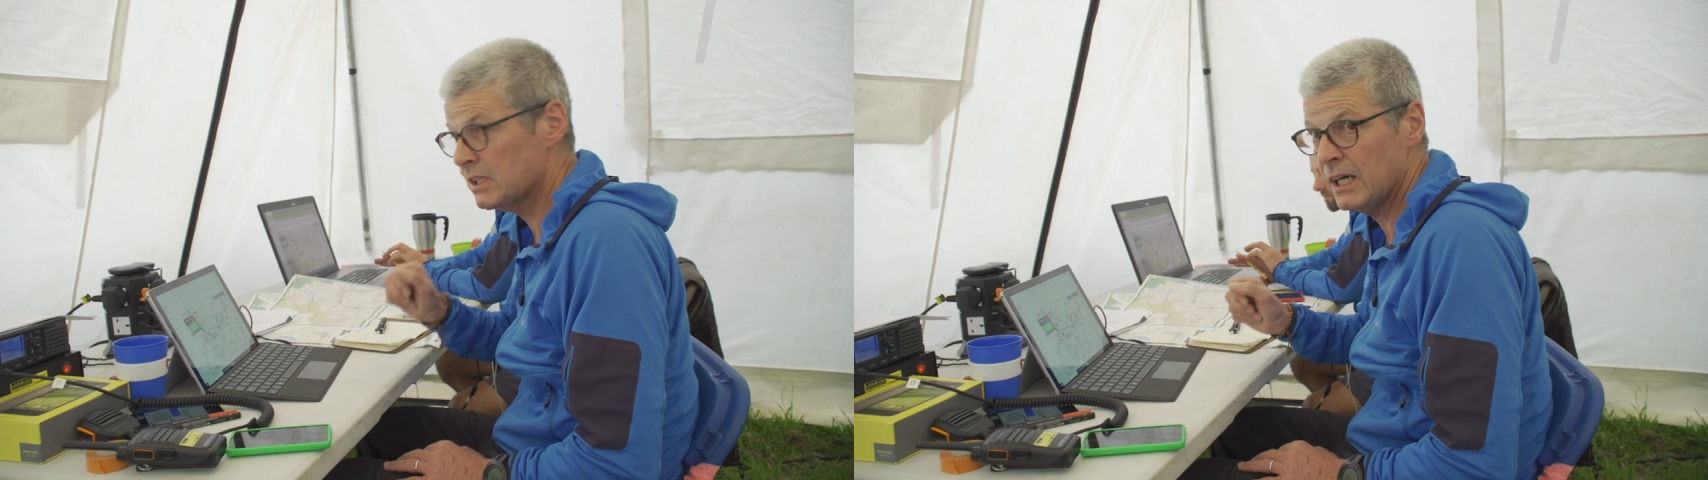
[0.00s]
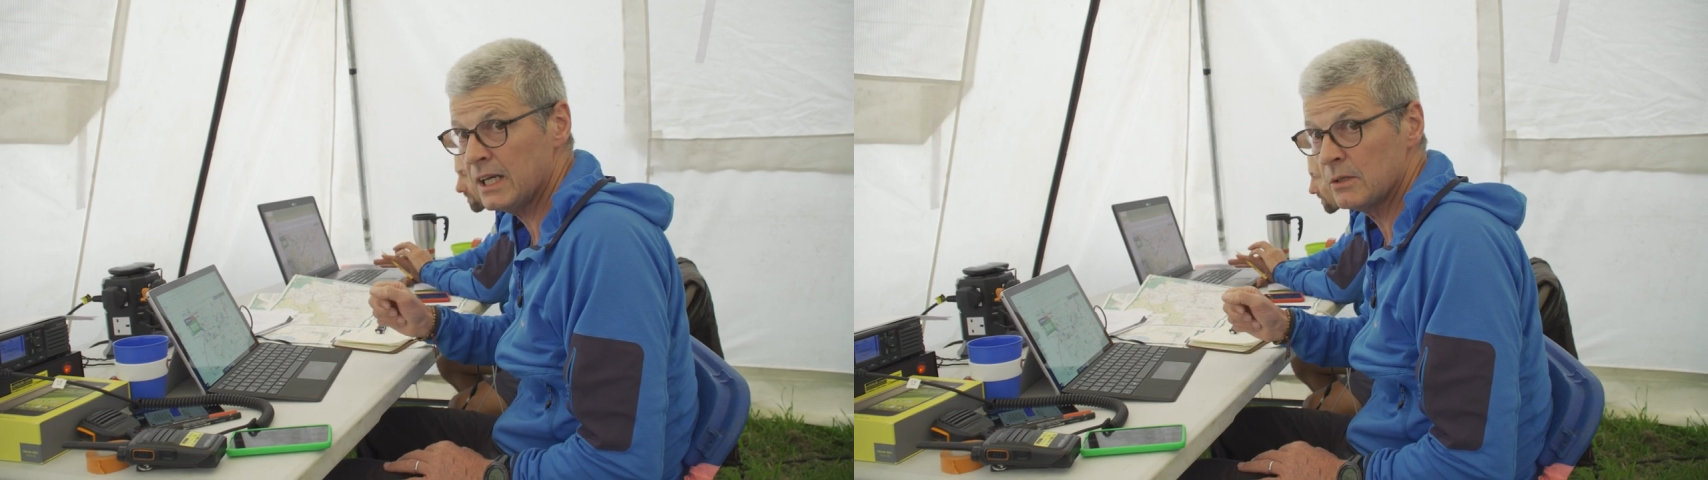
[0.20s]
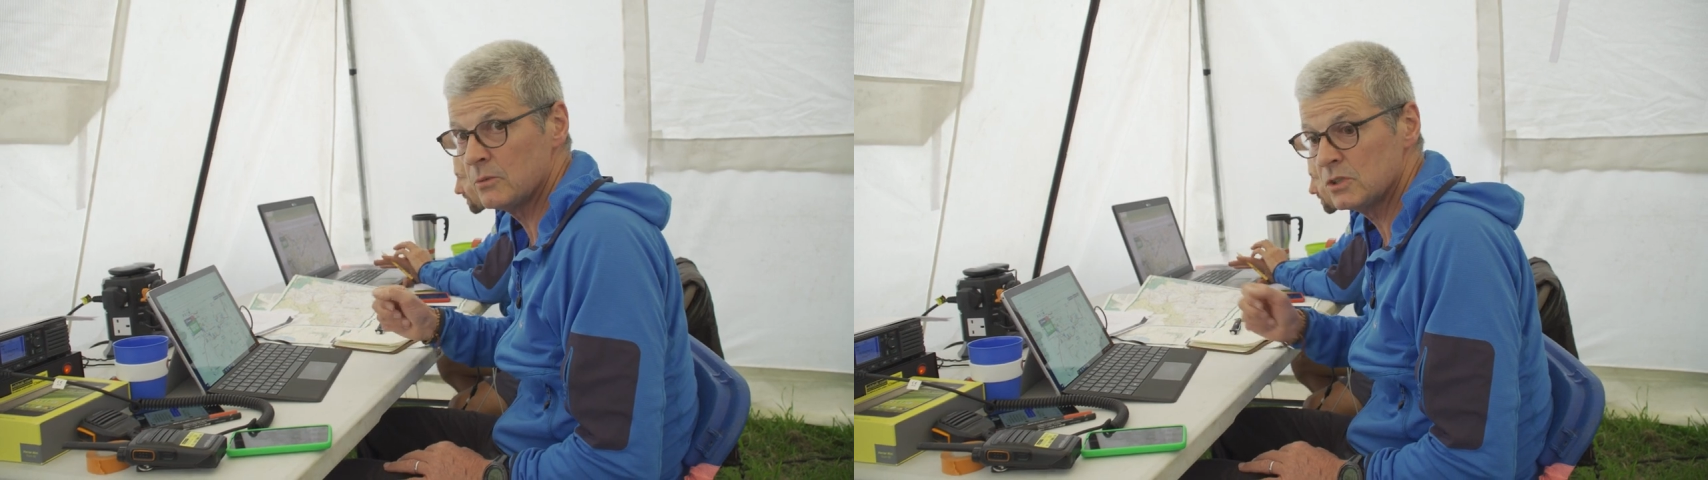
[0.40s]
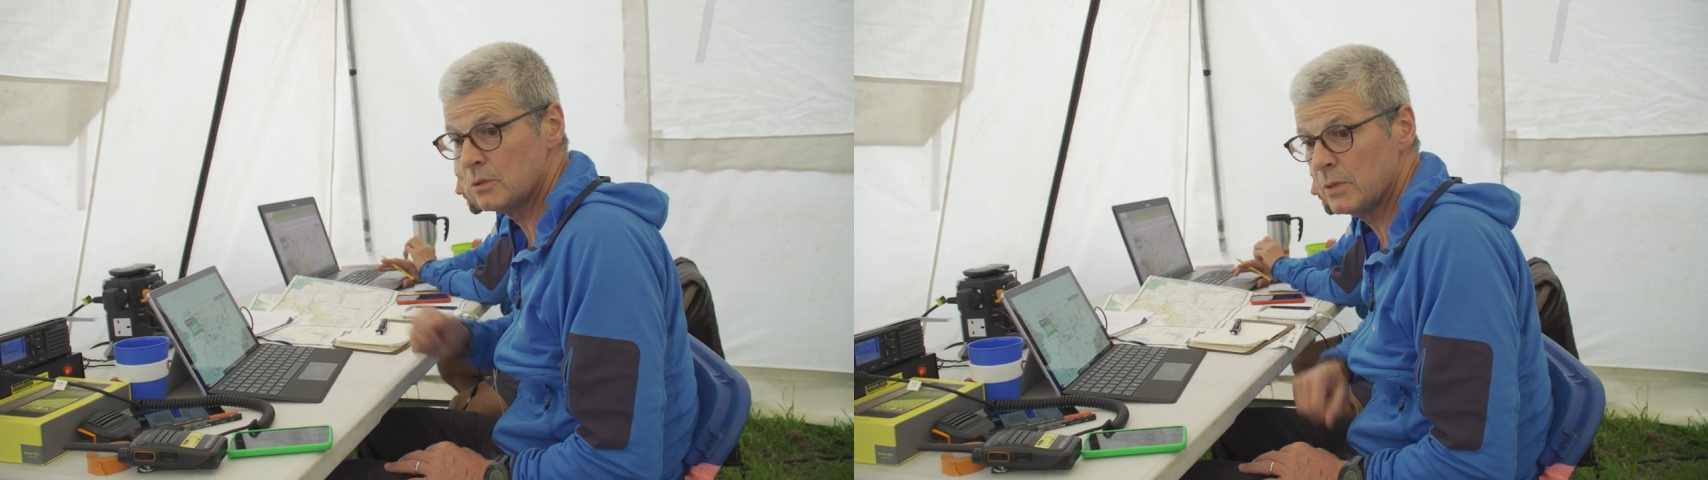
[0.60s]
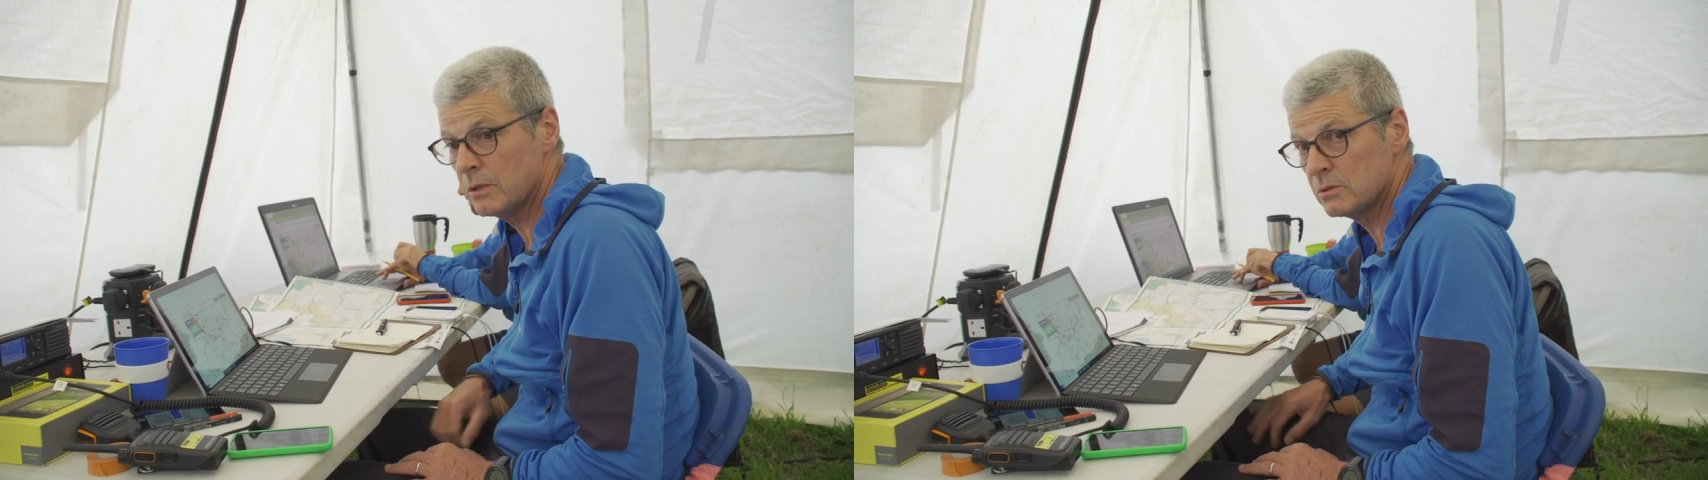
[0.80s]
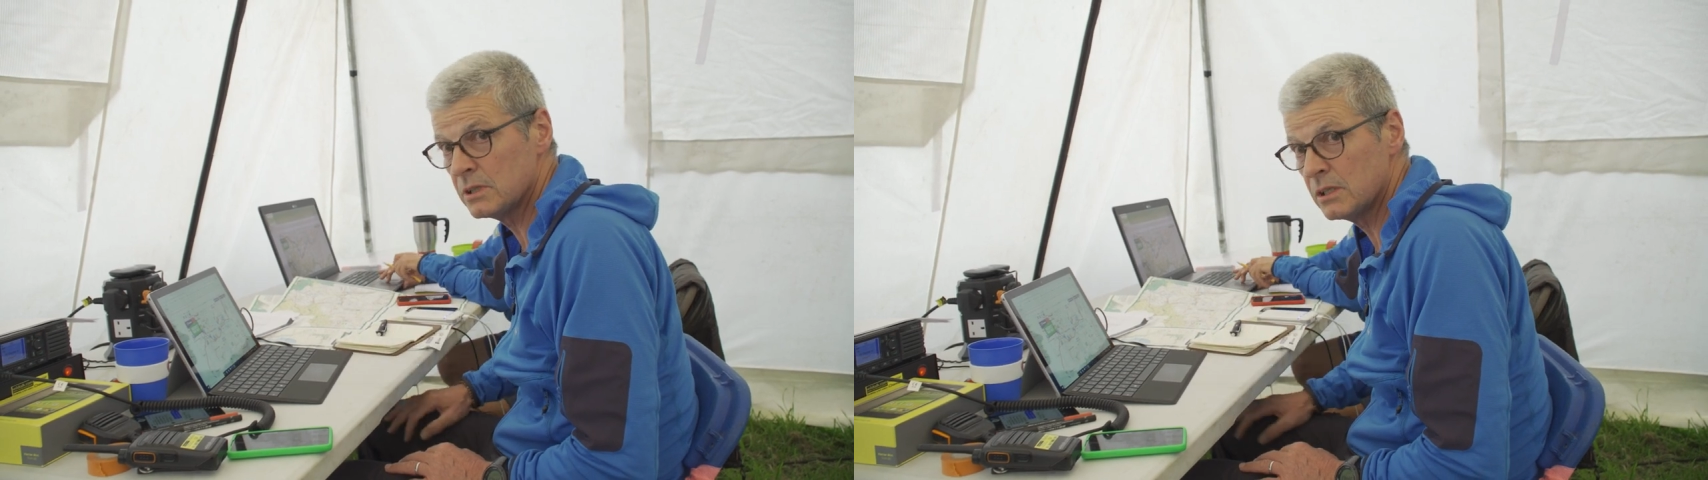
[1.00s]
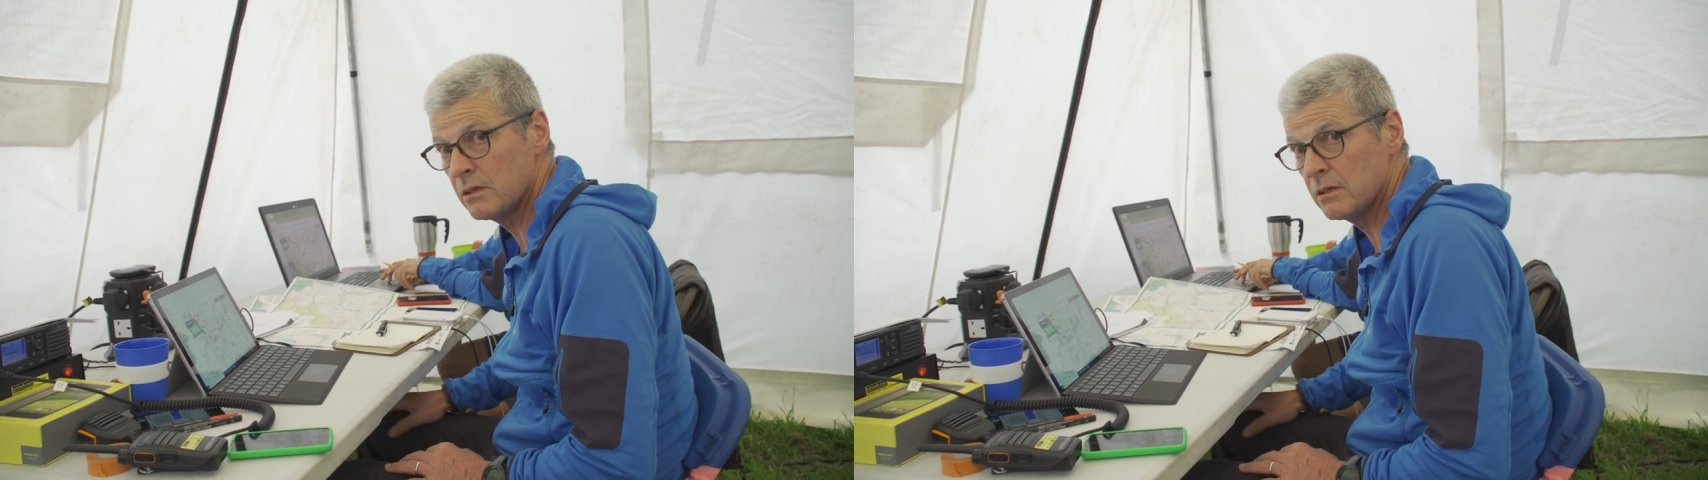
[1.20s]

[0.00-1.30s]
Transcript: carry, we should be able to